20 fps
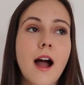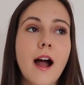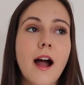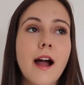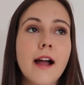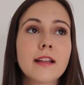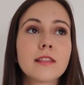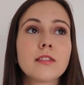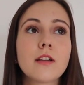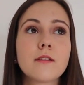
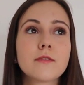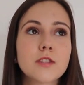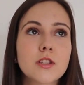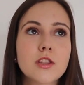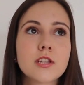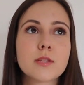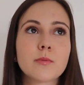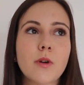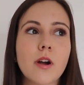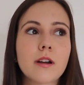I loved
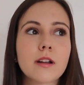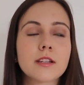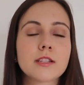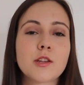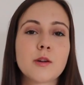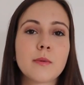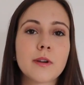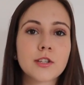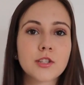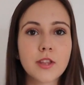this product
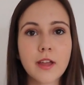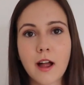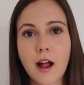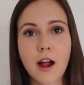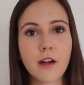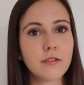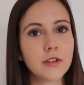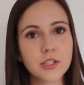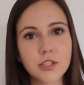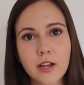so much that
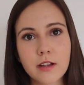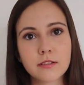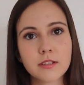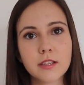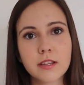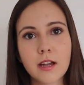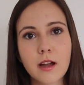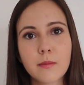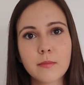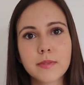I reached out
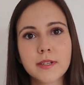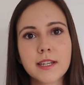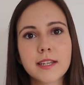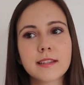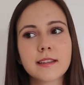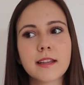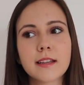to the company.